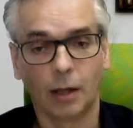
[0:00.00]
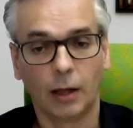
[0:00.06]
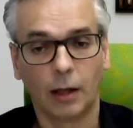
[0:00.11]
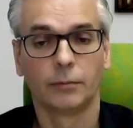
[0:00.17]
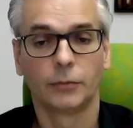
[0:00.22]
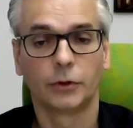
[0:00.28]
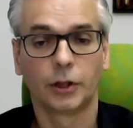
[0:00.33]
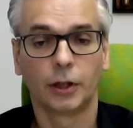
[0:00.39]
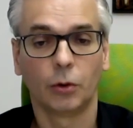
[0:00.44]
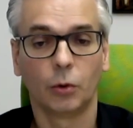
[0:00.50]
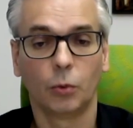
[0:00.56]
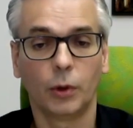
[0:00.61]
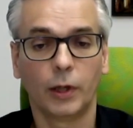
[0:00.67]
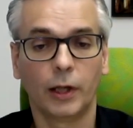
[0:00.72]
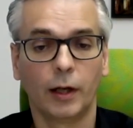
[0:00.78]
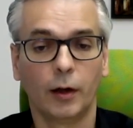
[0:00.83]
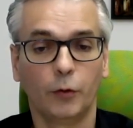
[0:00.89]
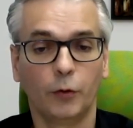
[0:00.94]
So
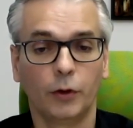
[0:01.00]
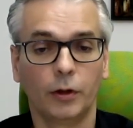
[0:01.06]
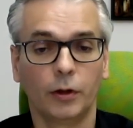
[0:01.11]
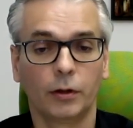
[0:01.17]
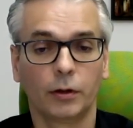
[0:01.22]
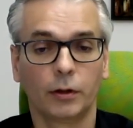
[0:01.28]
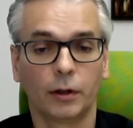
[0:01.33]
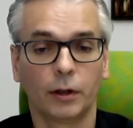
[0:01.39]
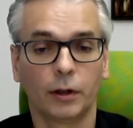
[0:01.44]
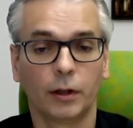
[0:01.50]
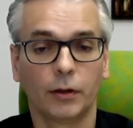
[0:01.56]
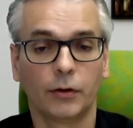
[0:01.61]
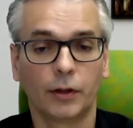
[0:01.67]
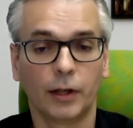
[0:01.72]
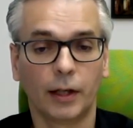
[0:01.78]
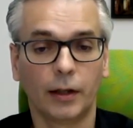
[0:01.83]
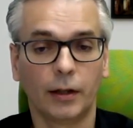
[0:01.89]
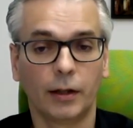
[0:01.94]
we have a
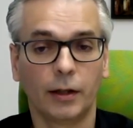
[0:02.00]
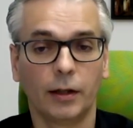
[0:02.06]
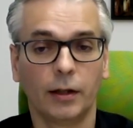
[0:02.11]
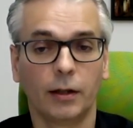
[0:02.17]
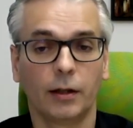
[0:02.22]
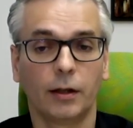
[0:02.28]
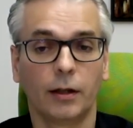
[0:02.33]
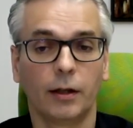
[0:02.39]
study